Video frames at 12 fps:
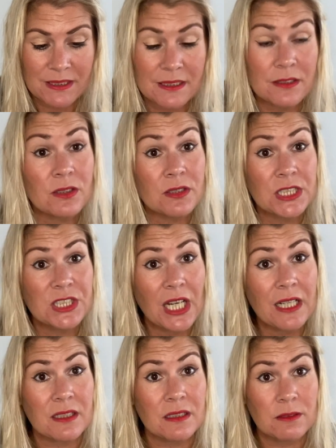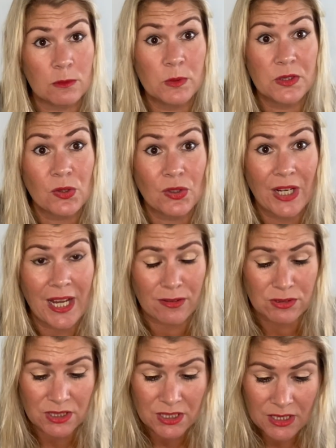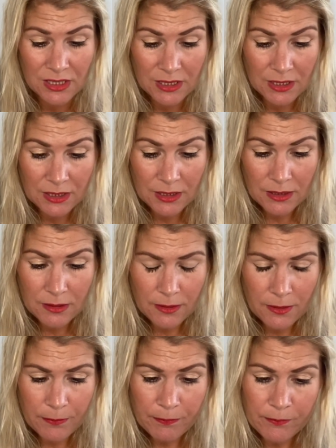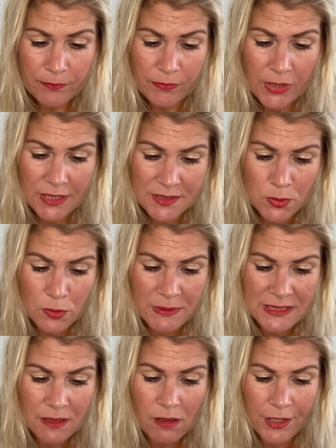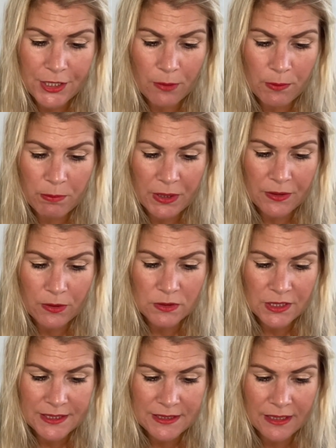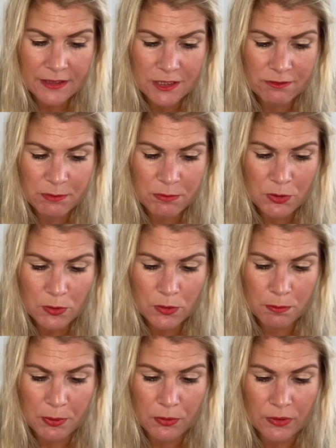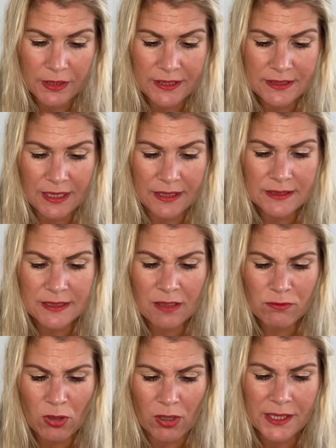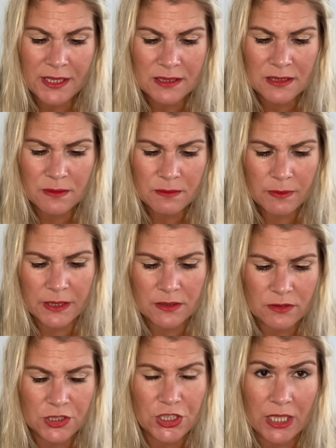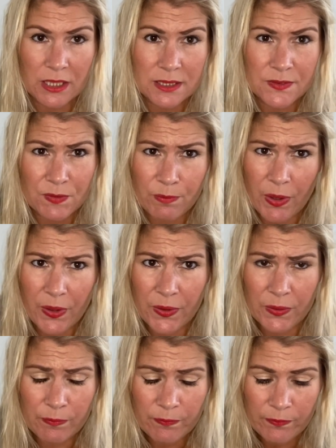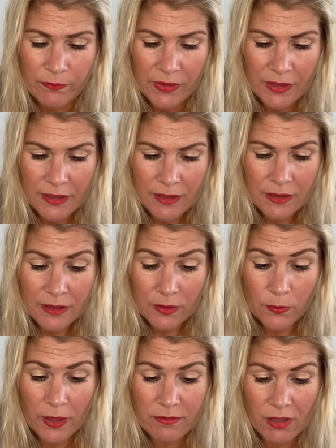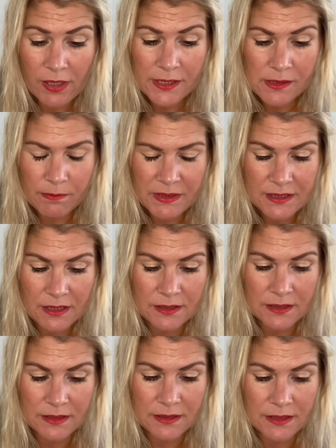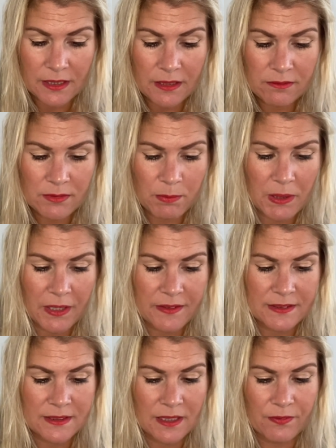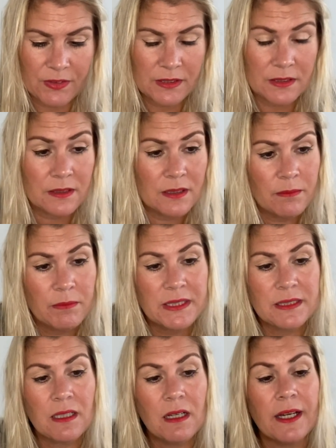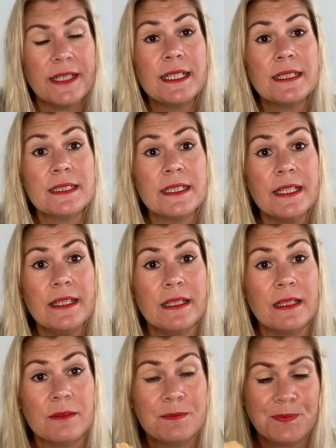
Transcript: that Dr. Jekyll was gone out. "I saw Mr. Hyde go in by the old dissecting room door, Poole," he said. "Is that right, when Dr. Jekyll is from home?" "Quite right, Mr. Utterson, sir," replied the servant. "Mr. Hyde has a key."